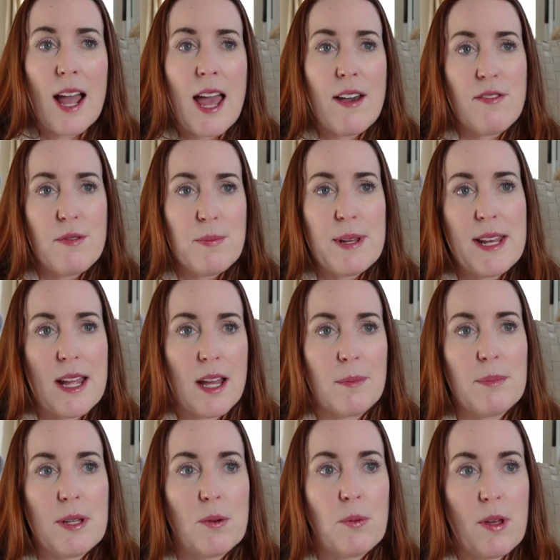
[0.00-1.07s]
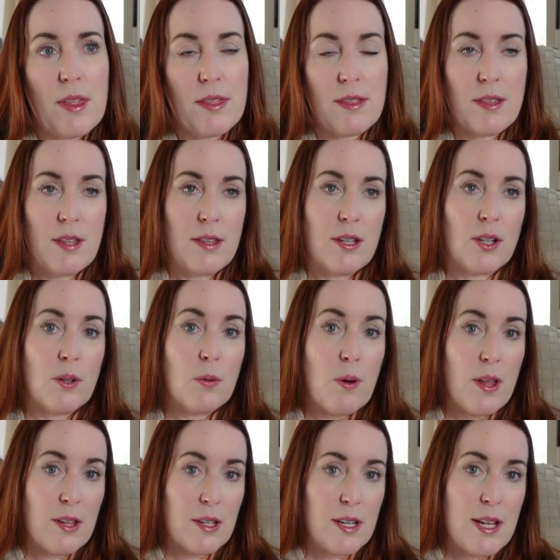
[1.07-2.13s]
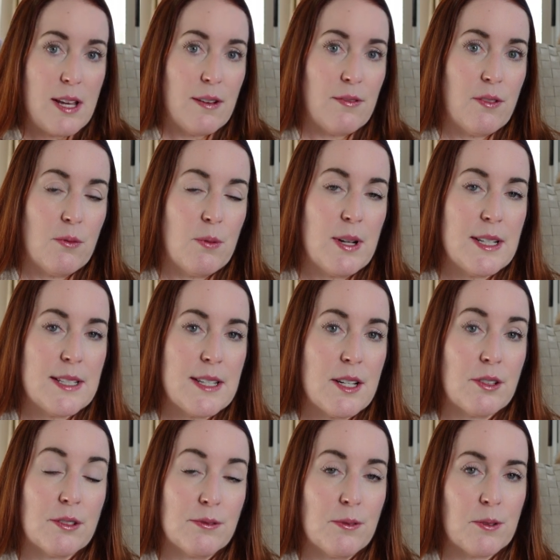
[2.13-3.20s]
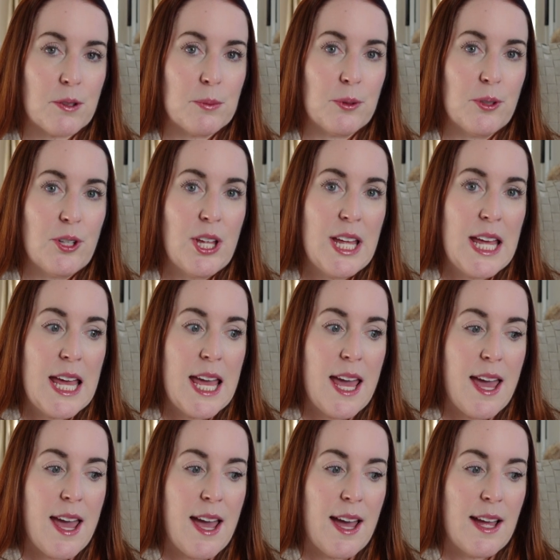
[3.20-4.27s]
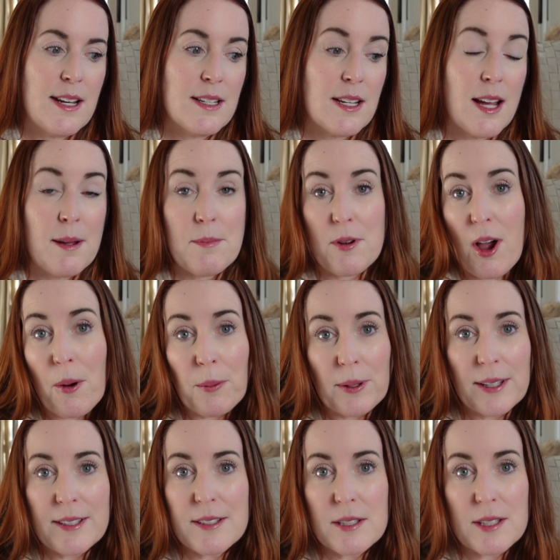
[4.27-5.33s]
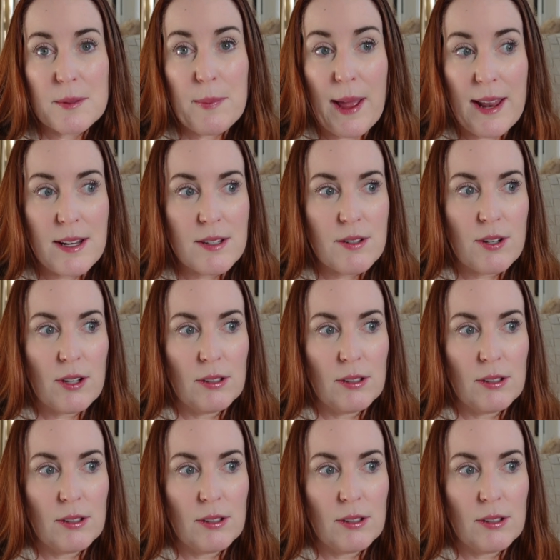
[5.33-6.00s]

I haven't been happy with the quality of the ones that are affordable, and I'm not willing to spend